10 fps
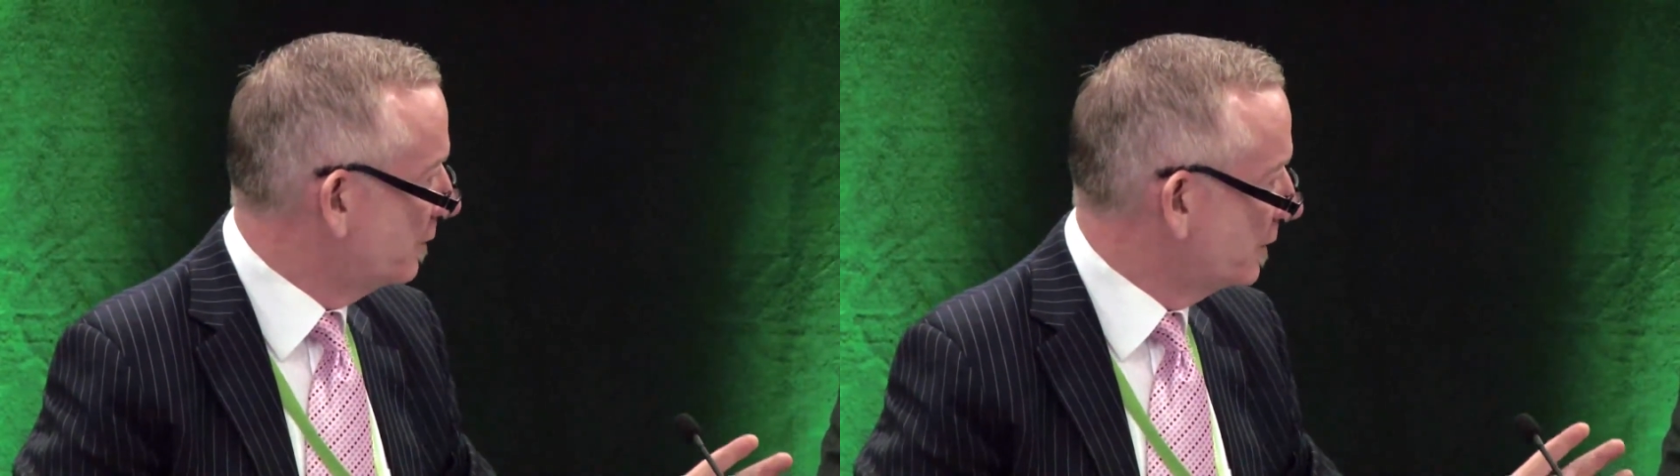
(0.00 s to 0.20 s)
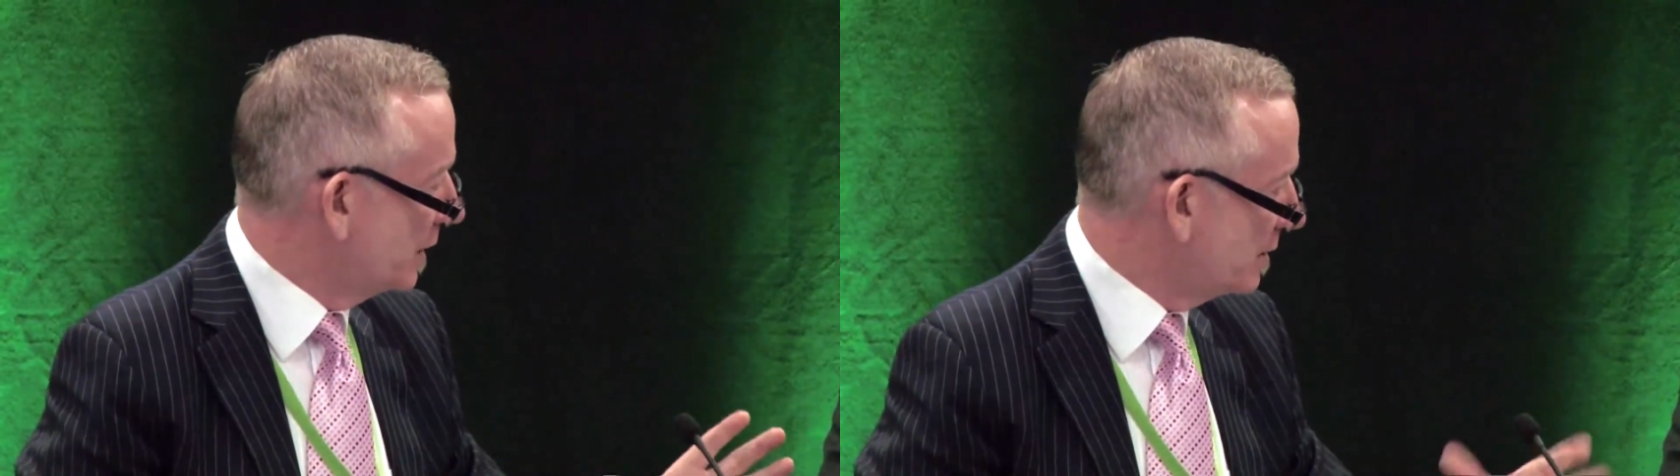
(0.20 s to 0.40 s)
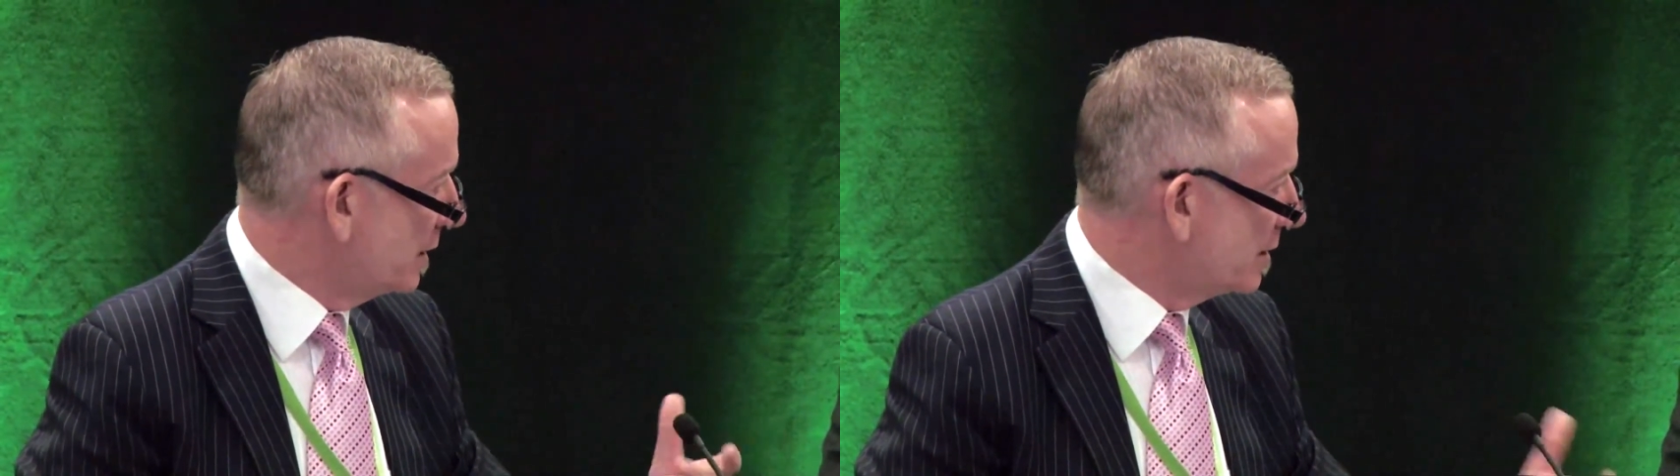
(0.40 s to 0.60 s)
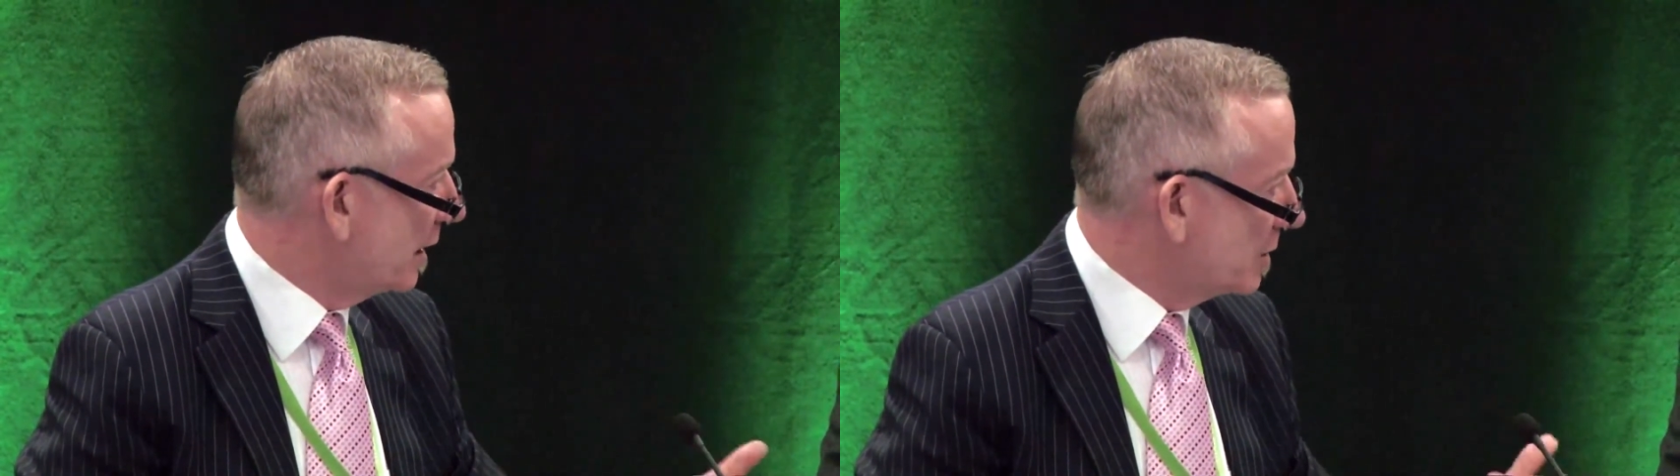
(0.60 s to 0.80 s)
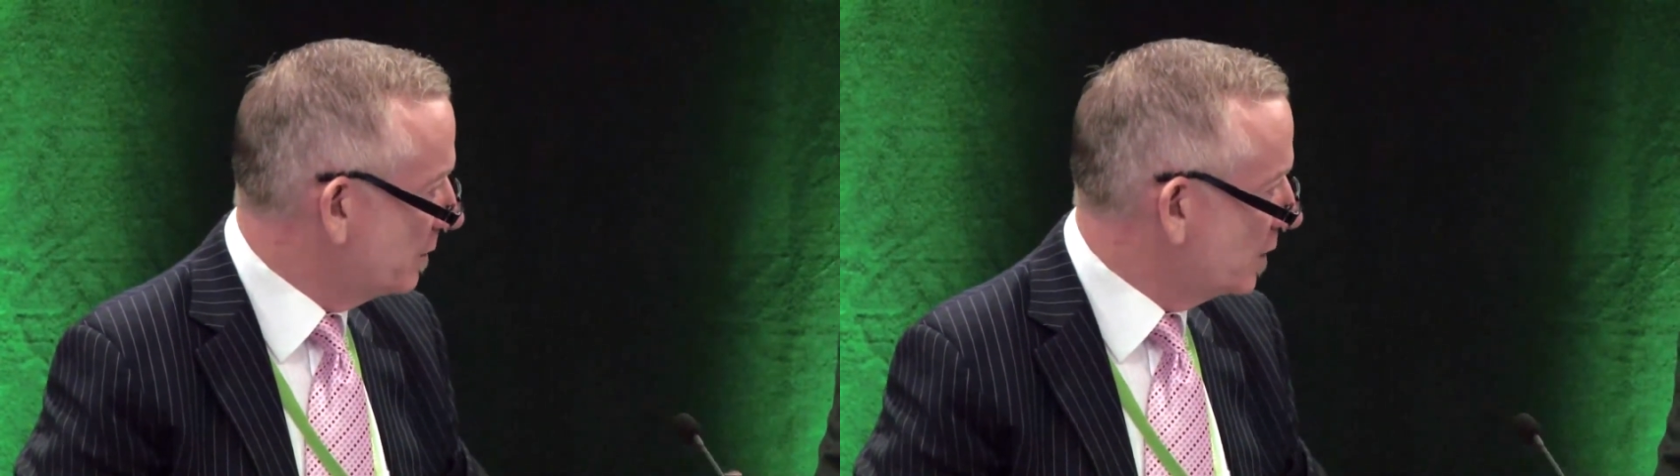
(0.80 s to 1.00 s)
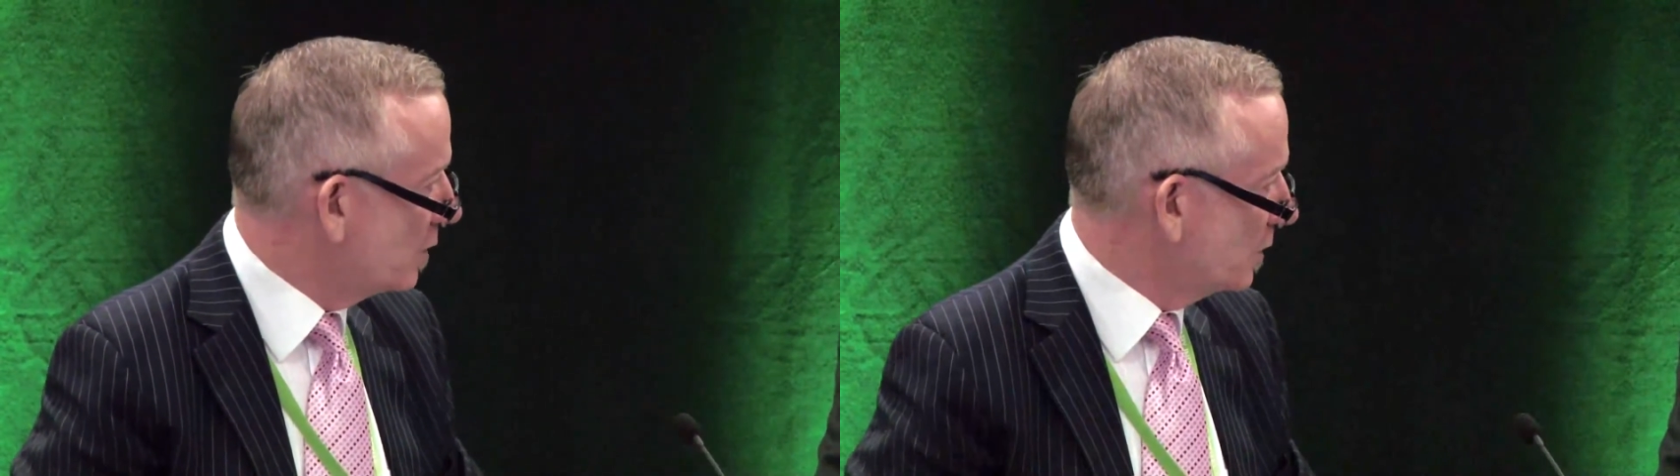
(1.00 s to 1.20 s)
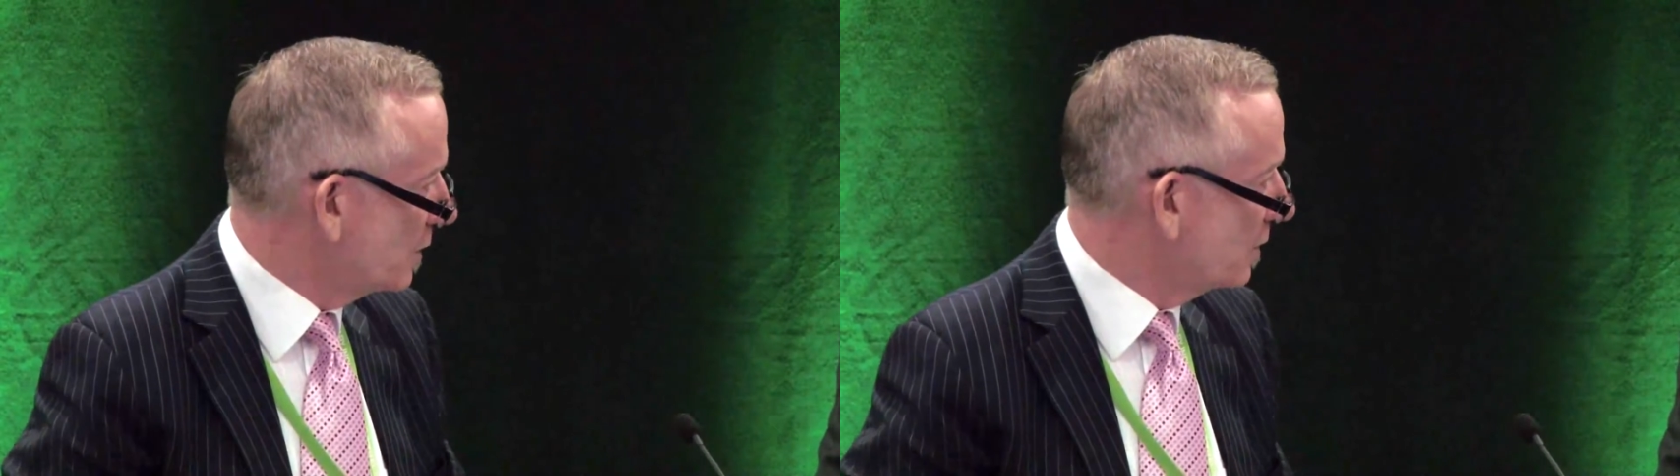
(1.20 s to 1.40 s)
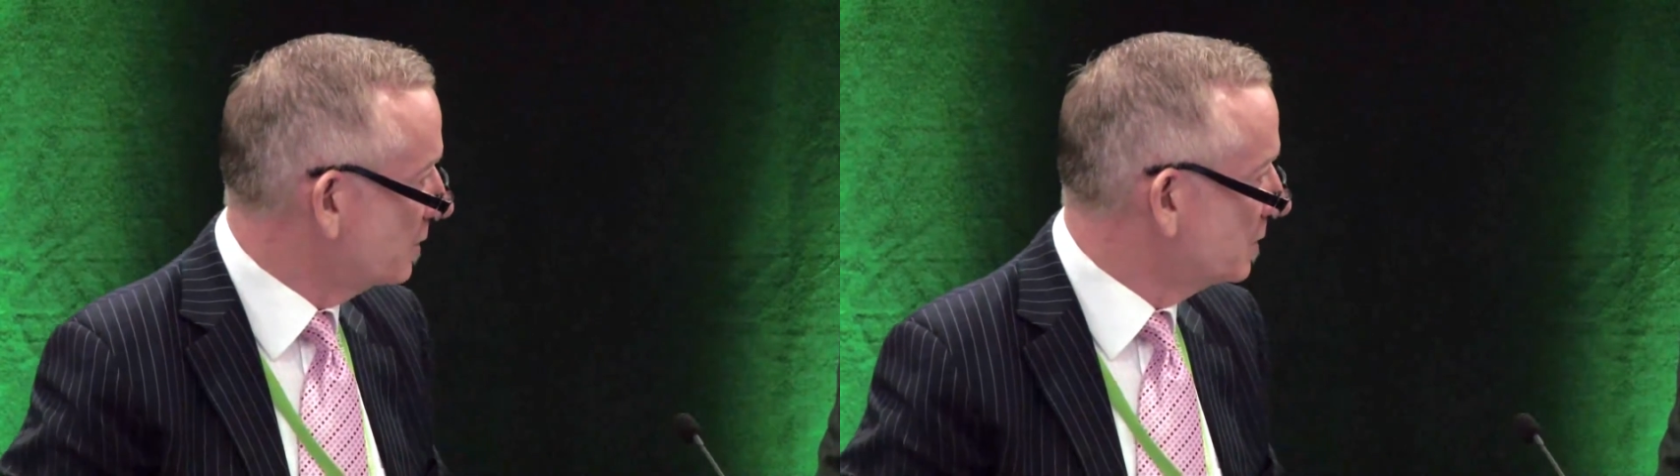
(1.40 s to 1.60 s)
these types of issues?